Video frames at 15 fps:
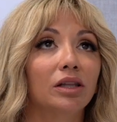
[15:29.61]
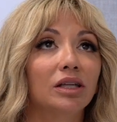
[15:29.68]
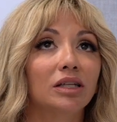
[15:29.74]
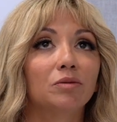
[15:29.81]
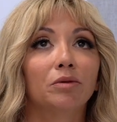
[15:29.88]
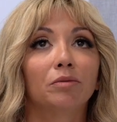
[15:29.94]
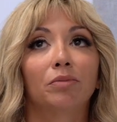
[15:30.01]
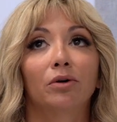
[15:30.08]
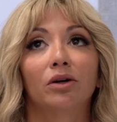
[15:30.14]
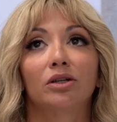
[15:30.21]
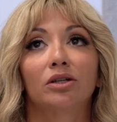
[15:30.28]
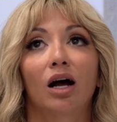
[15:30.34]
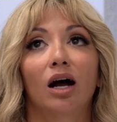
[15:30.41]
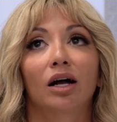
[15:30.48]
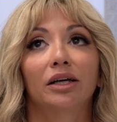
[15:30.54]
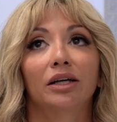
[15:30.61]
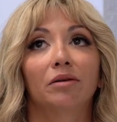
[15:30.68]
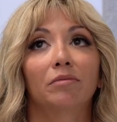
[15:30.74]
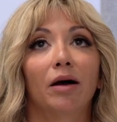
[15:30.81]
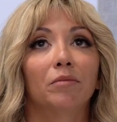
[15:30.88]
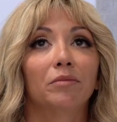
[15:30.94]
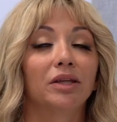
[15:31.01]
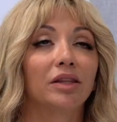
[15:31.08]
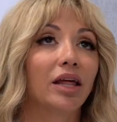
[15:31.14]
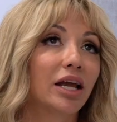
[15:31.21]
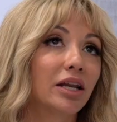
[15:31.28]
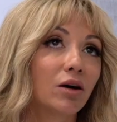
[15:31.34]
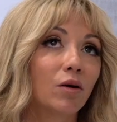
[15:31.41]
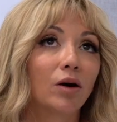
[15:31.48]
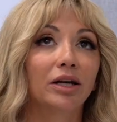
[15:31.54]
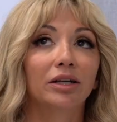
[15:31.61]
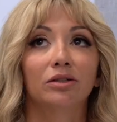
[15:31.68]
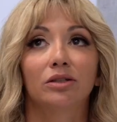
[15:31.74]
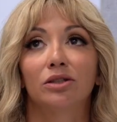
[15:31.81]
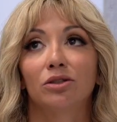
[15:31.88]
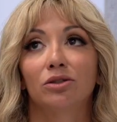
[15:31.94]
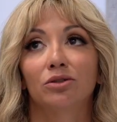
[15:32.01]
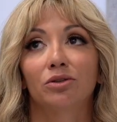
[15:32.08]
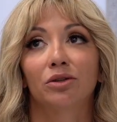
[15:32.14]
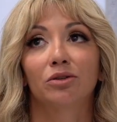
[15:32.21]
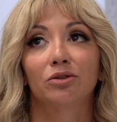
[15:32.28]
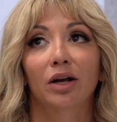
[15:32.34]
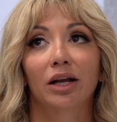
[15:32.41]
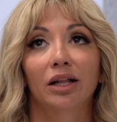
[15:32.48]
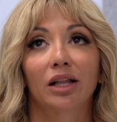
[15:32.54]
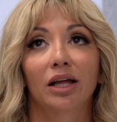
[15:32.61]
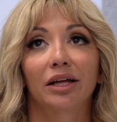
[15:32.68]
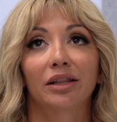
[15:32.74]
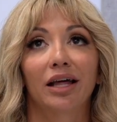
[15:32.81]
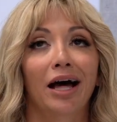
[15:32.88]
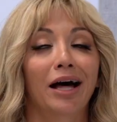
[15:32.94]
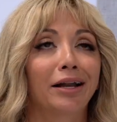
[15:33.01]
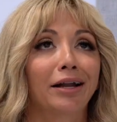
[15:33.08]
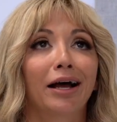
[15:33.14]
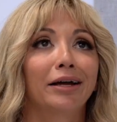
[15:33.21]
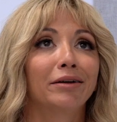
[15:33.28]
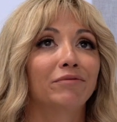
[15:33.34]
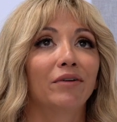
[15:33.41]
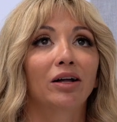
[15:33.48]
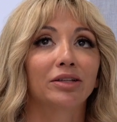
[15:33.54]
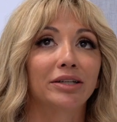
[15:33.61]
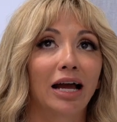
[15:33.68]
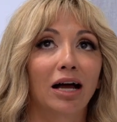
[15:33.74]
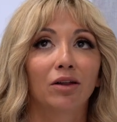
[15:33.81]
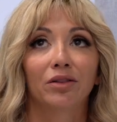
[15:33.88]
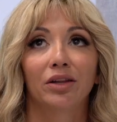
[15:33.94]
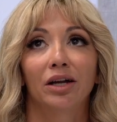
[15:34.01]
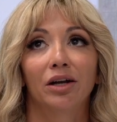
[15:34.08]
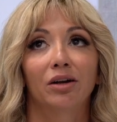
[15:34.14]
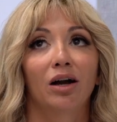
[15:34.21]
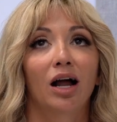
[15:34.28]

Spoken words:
These people are talking about me. They know I used to drink like that. I fell down there.